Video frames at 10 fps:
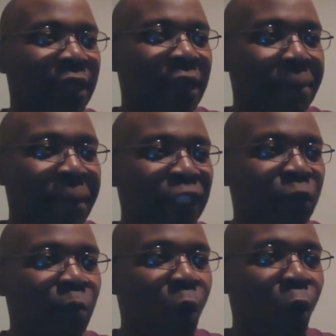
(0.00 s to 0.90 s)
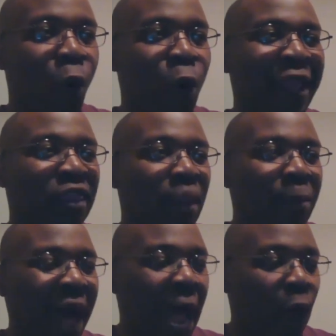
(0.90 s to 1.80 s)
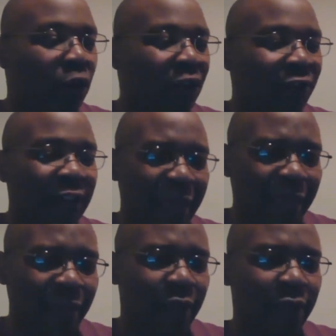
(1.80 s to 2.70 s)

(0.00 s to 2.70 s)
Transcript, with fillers: much more in the power of God,